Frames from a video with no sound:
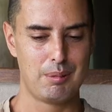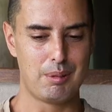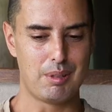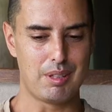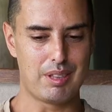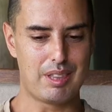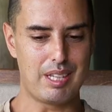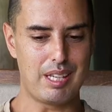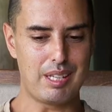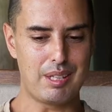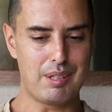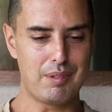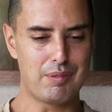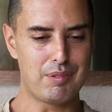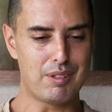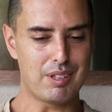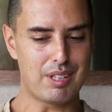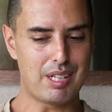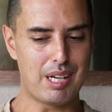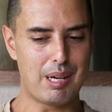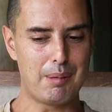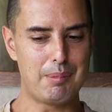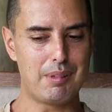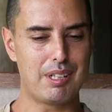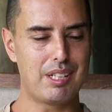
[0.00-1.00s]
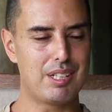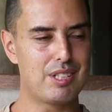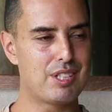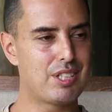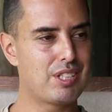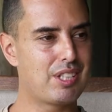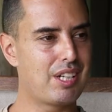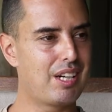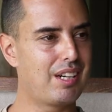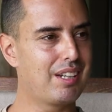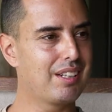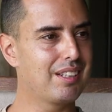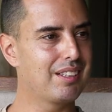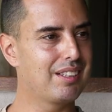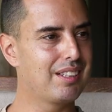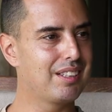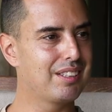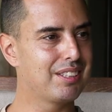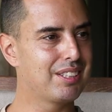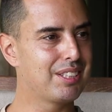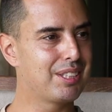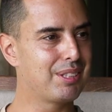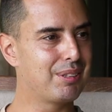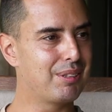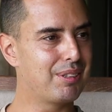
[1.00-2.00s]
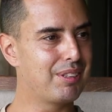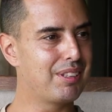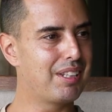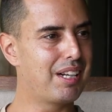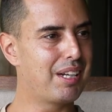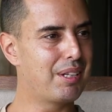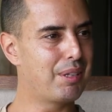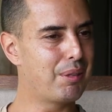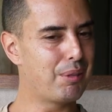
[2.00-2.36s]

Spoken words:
Well, thank you for coming and sharing this story.